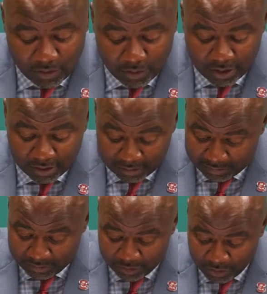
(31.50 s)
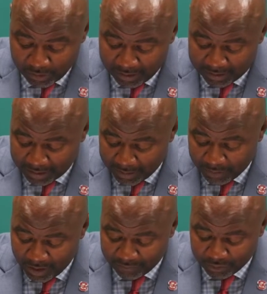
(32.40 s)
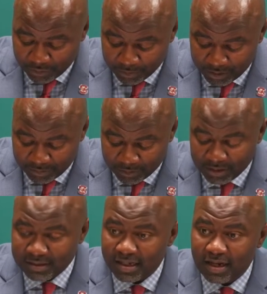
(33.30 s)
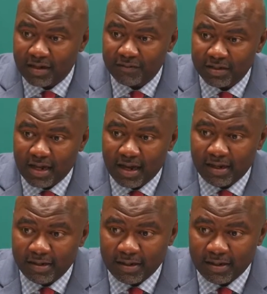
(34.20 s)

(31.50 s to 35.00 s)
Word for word: Well, you know, anytime you have a triple double, that's a heck of a night.